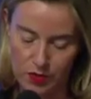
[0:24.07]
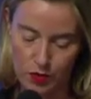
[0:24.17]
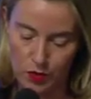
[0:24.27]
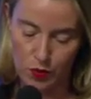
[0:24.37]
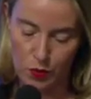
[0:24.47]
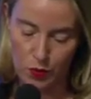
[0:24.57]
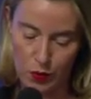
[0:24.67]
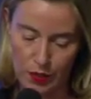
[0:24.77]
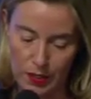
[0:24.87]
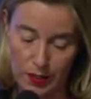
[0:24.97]

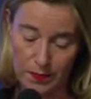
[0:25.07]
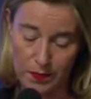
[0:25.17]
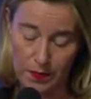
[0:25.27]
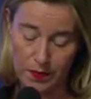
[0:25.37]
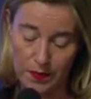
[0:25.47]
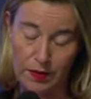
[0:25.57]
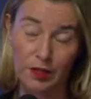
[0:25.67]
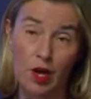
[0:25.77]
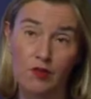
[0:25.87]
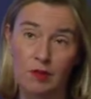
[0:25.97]
to
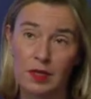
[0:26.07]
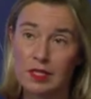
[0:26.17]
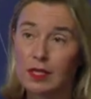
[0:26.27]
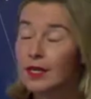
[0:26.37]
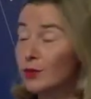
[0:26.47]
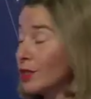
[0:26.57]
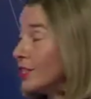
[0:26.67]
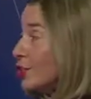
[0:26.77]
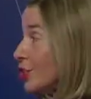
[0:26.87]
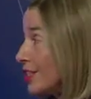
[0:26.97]
the government, to the
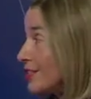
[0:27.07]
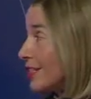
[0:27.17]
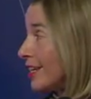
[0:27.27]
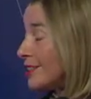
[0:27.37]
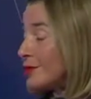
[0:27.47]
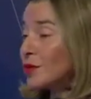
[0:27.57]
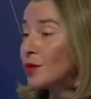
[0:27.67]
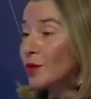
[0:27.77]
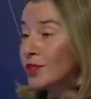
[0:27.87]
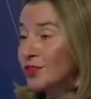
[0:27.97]
digital states. We were
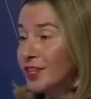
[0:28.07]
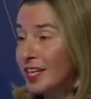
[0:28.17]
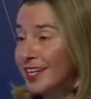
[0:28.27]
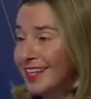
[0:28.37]
wondering